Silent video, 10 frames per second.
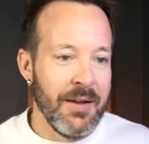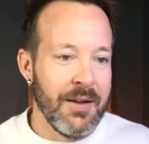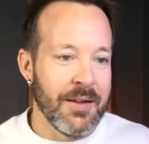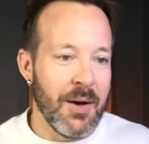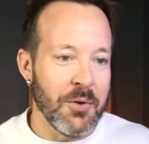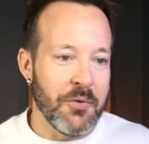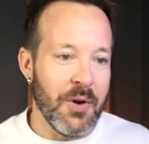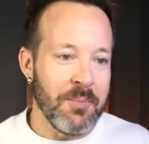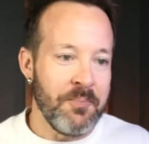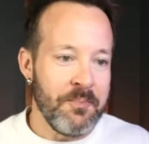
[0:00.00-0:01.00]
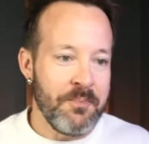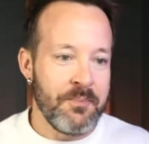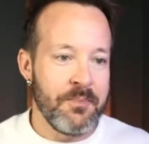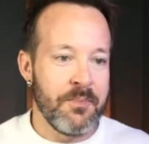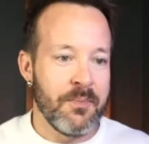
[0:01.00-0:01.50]
that was fun.
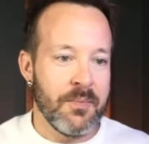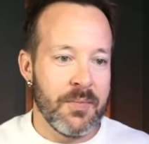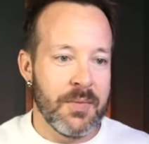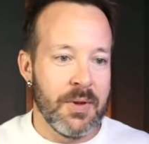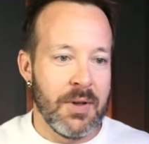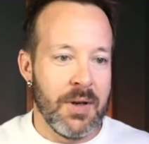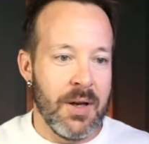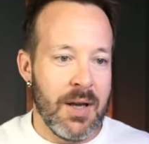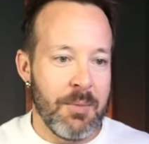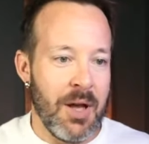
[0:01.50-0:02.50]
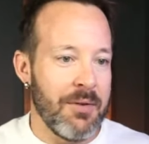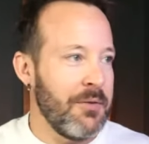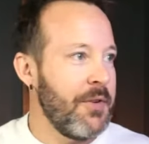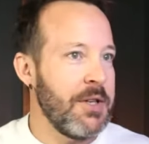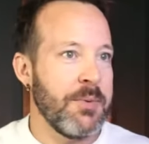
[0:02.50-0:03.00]
I am live
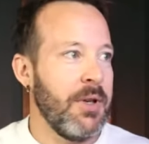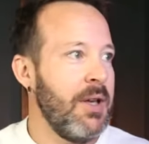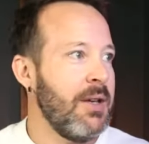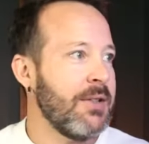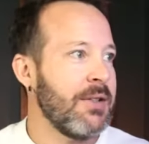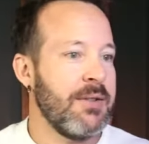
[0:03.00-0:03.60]
on Facebook, yes.